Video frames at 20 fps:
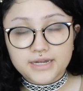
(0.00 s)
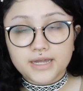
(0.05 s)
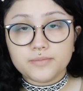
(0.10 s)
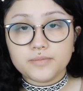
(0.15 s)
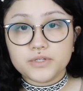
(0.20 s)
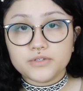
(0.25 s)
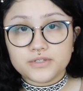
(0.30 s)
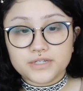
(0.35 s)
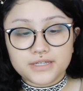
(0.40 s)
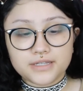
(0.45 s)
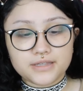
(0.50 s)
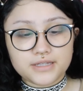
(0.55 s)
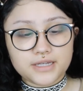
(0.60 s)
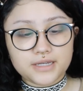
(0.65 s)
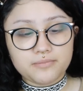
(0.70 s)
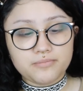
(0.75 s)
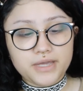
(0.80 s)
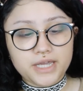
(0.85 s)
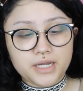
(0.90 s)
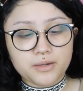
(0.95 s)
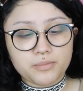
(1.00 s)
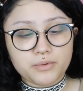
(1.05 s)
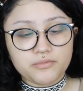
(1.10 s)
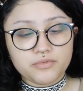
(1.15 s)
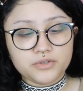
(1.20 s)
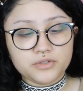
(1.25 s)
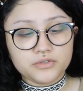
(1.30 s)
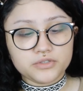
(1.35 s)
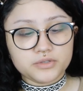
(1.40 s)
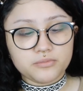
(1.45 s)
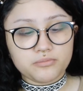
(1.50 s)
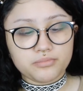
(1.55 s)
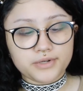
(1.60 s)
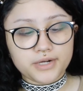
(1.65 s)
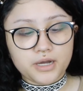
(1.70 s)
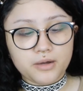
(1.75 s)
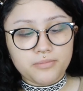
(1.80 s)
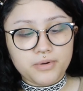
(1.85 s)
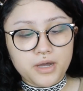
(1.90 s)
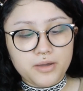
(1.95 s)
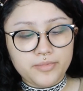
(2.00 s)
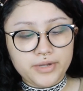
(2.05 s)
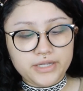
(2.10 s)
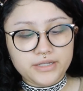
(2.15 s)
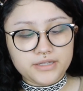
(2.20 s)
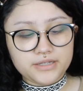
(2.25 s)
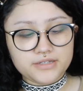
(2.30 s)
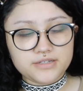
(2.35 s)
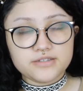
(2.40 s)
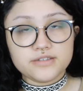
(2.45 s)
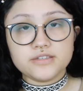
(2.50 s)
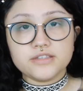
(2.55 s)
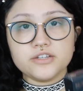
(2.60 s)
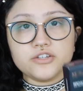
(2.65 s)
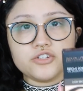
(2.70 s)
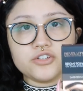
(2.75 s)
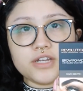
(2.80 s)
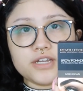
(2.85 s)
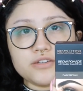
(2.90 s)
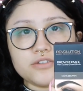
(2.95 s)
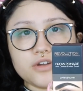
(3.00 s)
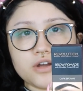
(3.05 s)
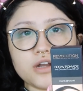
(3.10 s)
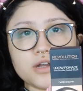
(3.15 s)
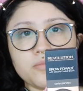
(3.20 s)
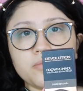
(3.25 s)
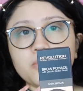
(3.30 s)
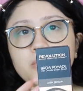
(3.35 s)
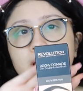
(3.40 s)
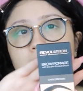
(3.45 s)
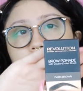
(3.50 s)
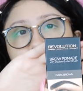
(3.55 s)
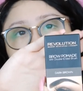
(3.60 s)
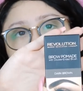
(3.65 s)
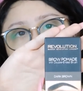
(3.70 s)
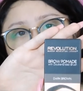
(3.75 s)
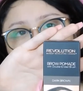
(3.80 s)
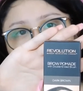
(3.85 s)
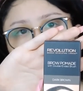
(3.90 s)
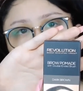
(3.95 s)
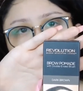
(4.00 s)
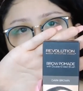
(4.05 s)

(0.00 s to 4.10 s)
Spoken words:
And I'm using the Makeup Revolution Brow Pomade. This is in the shade Dark Brown.